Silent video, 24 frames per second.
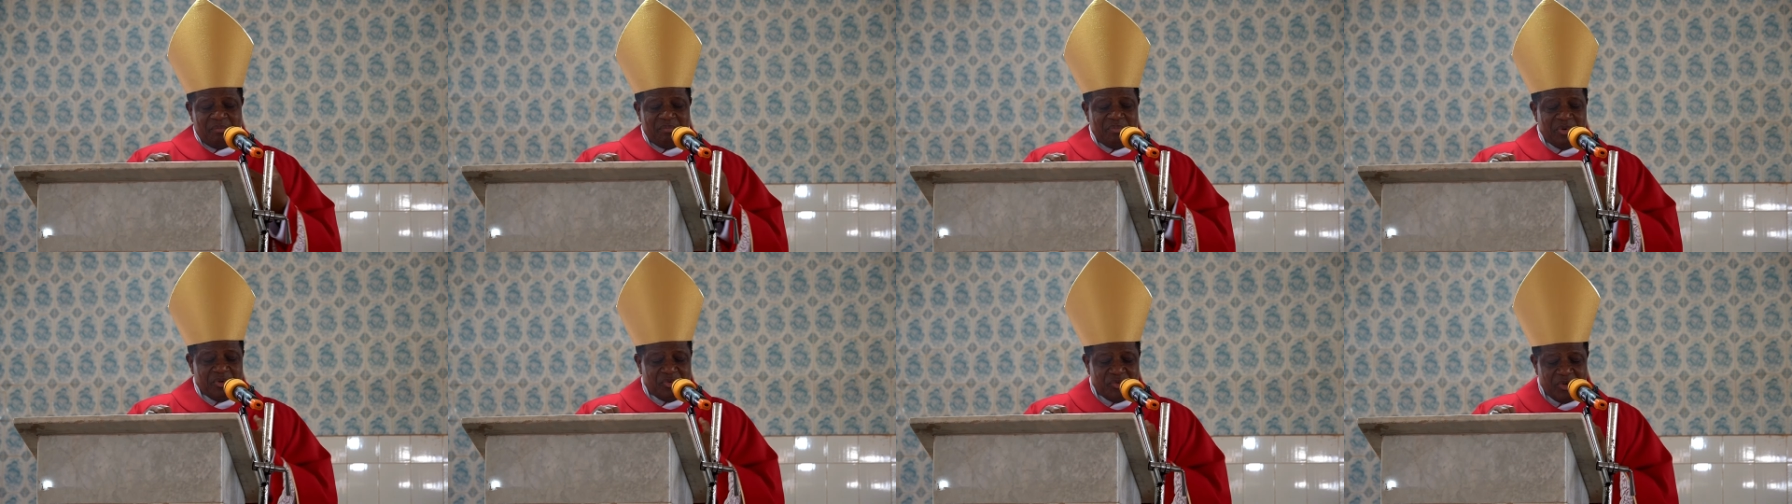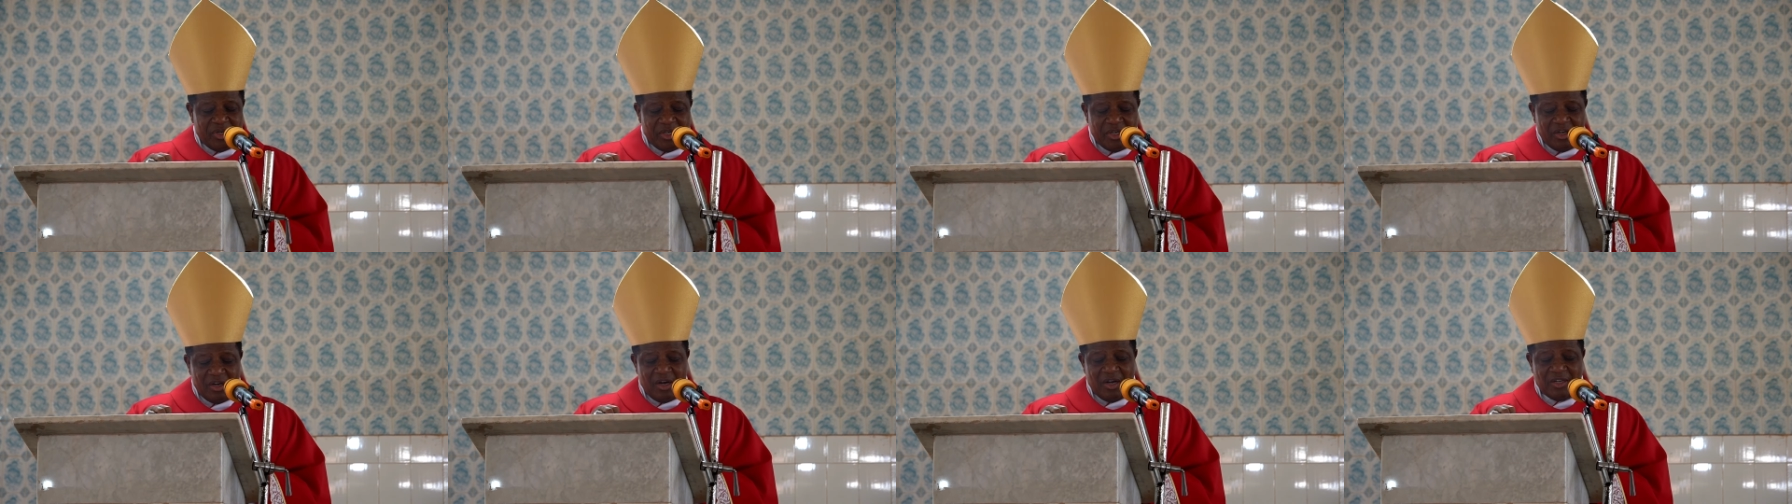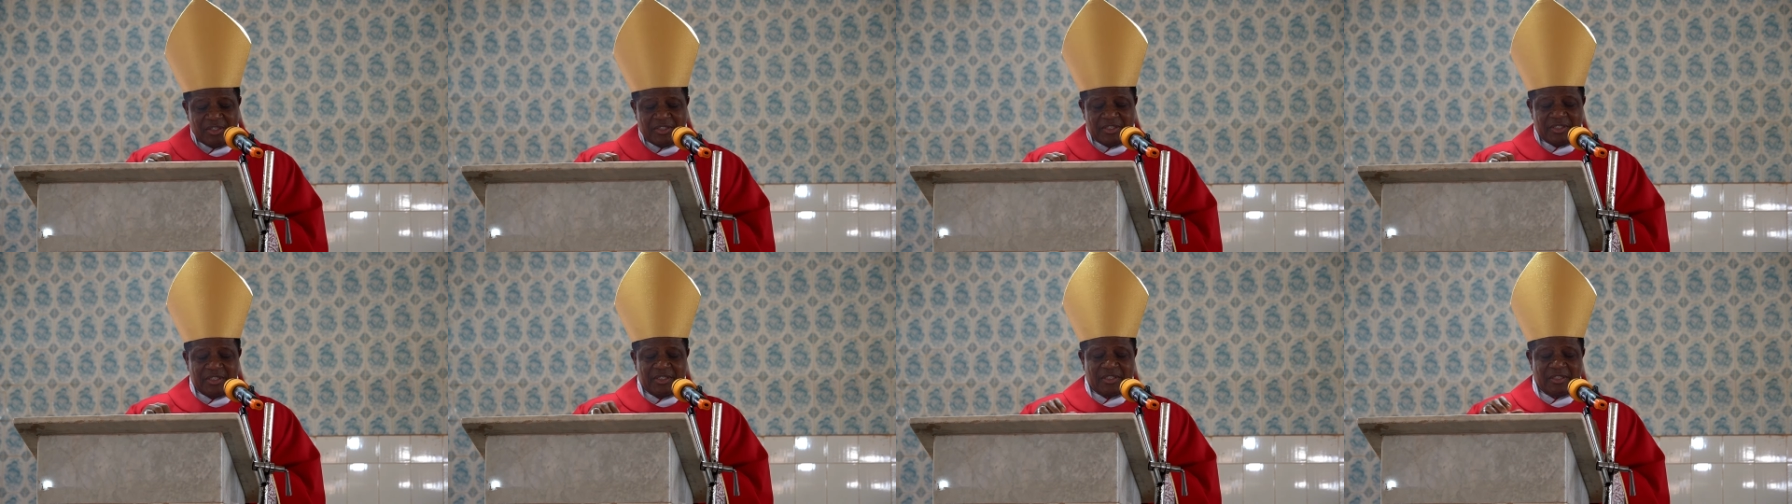between
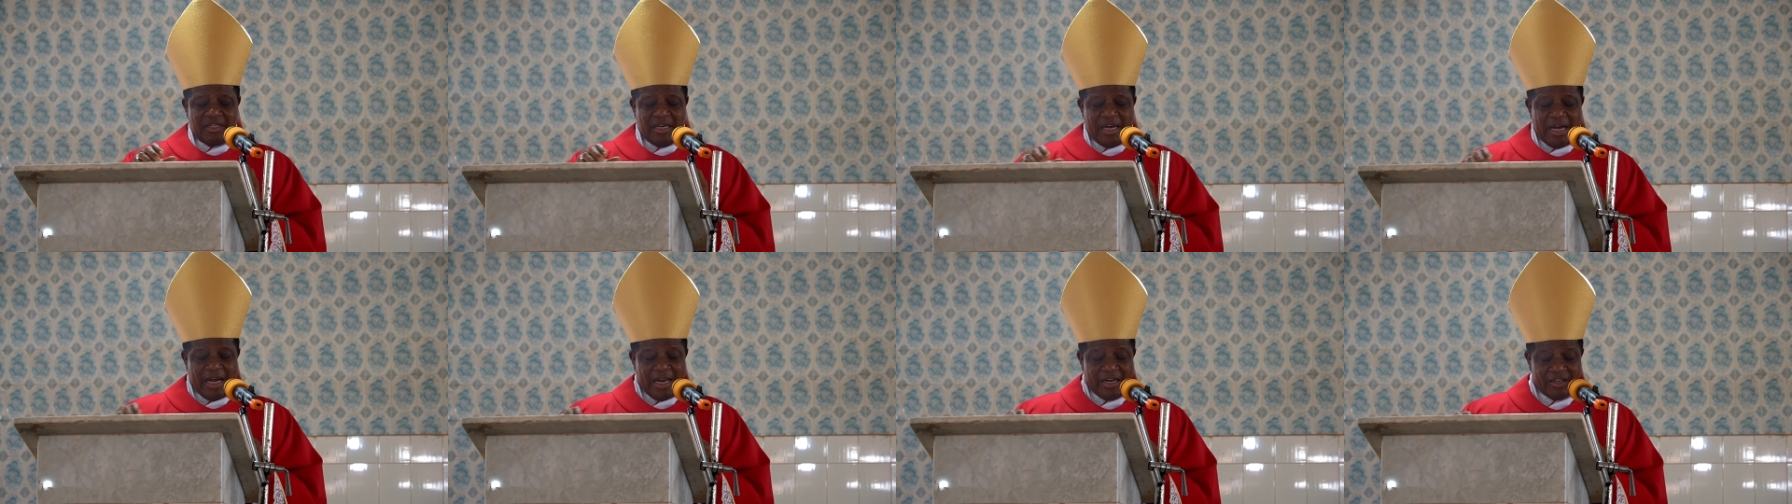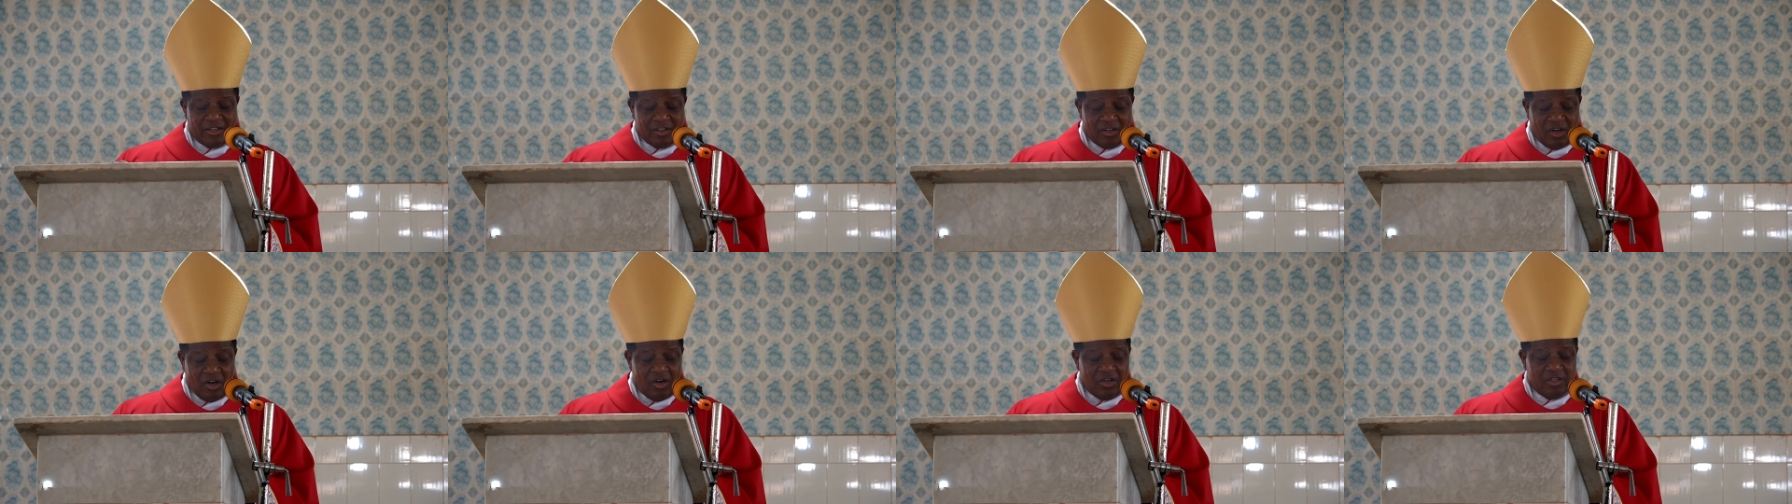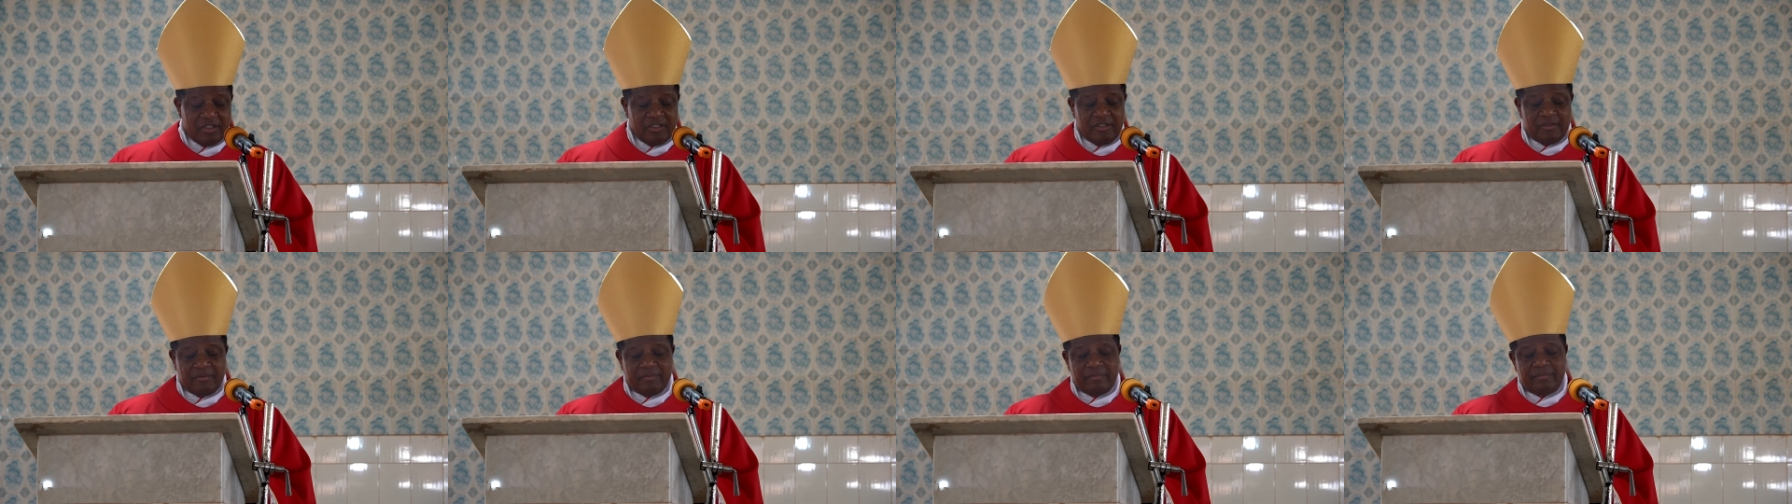us and
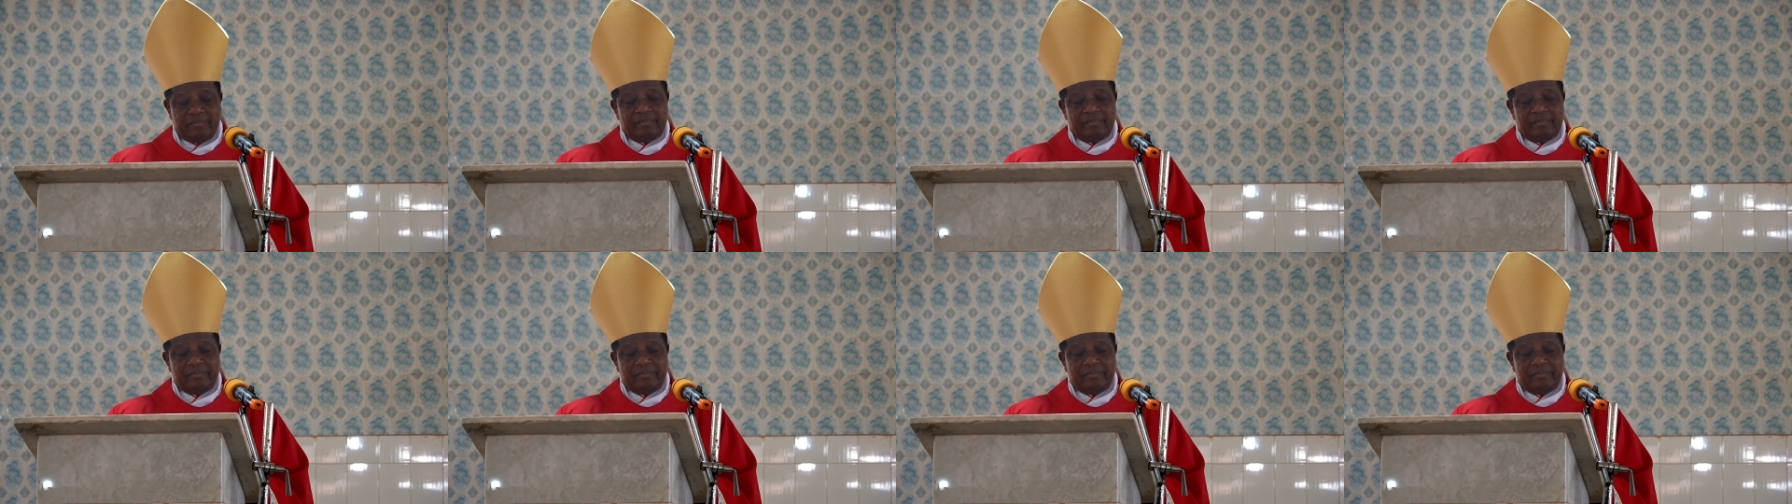God.